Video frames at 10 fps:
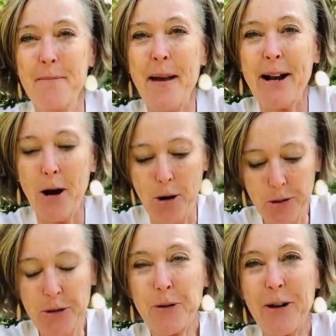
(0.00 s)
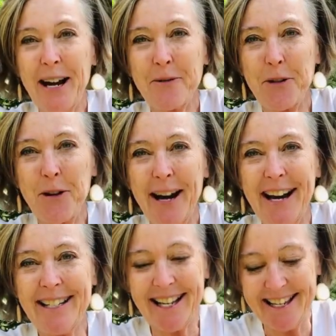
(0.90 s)
Make a hole in the ground with your
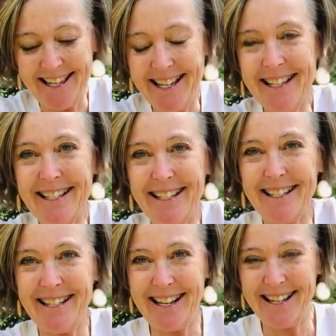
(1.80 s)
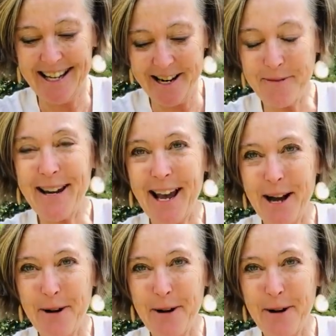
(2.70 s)
hands like this, and here we go.